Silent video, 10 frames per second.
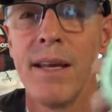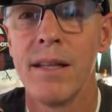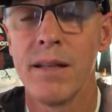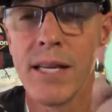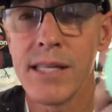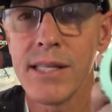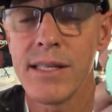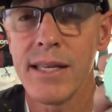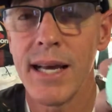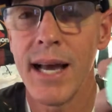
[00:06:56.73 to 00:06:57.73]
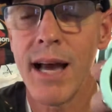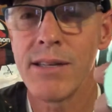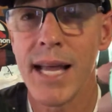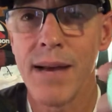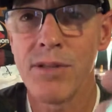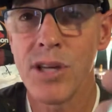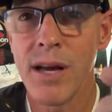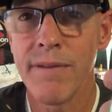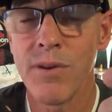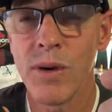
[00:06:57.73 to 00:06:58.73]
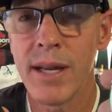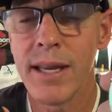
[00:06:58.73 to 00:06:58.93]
the links out to Amazon if you want